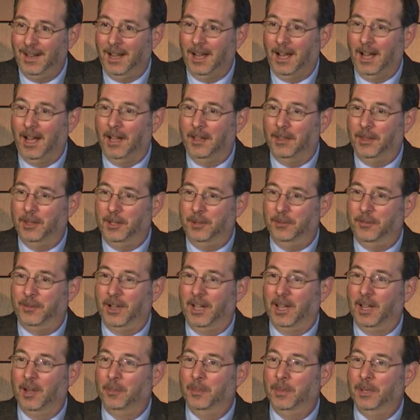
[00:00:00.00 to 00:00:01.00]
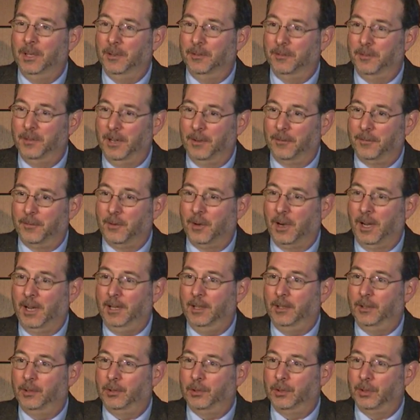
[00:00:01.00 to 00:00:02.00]
the development of
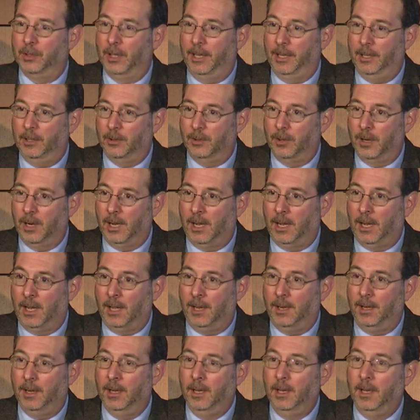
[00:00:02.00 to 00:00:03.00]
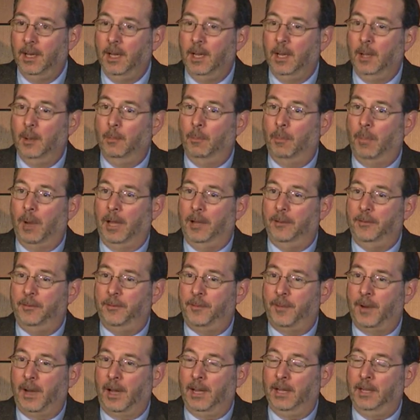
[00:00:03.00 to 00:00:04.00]
nephritis later on by
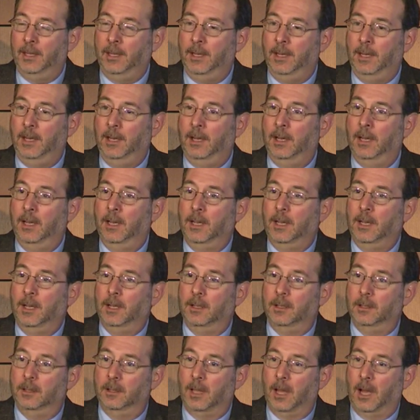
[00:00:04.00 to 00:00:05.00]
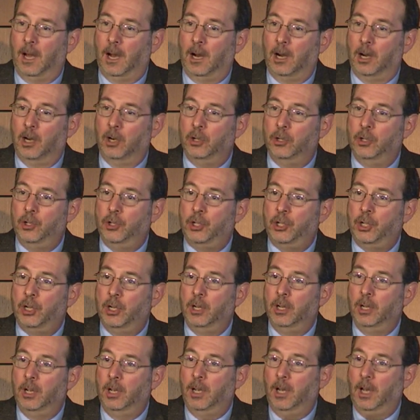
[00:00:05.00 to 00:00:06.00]
finding large
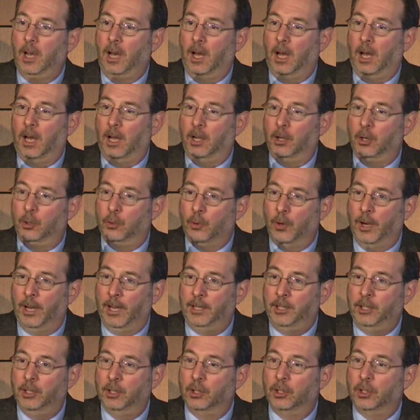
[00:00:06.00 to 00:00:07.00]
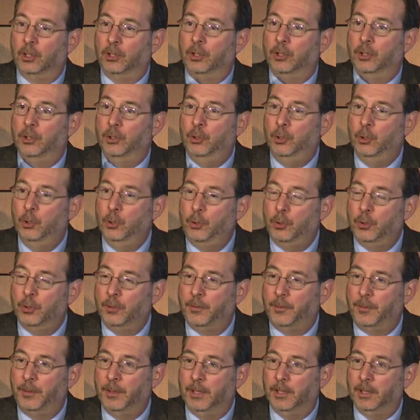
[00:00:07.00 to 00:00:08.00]
granular
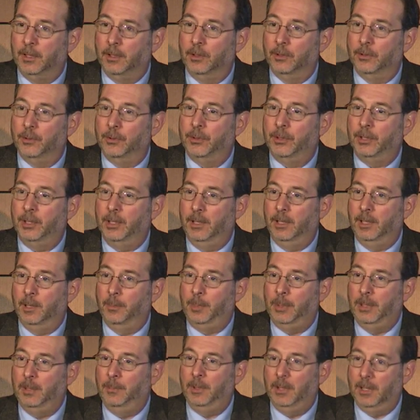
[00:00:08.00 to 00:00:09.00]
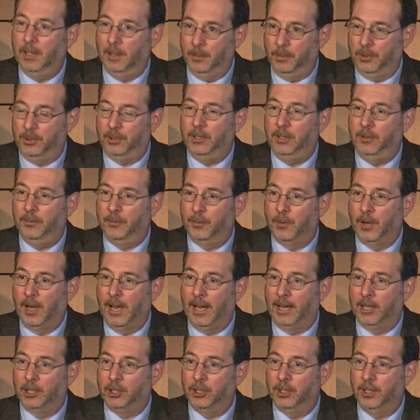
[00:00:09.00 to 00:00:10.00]
neutrophils in the PBMC
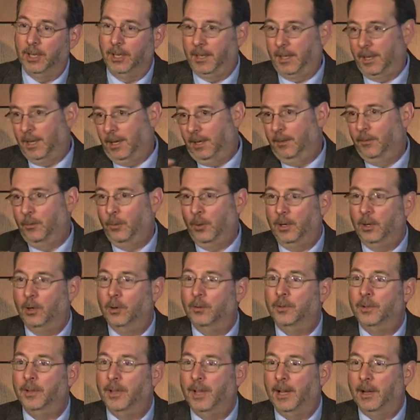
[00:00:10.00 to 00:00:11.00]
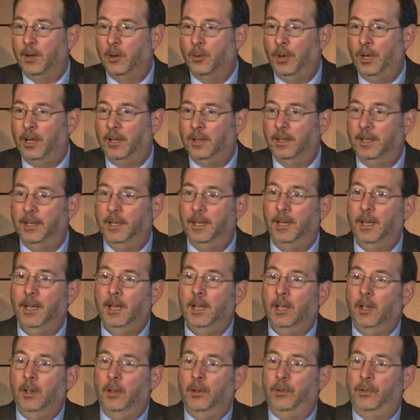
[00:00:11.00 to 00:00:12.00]
fraction. I kind of went over that quickly.
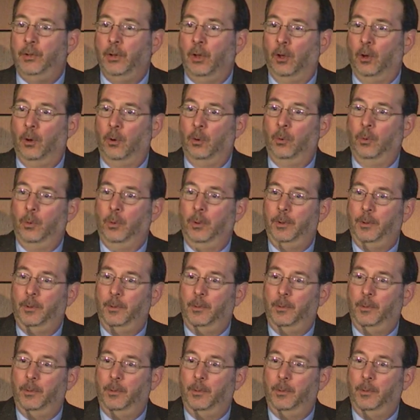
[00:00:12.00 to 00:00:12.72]
So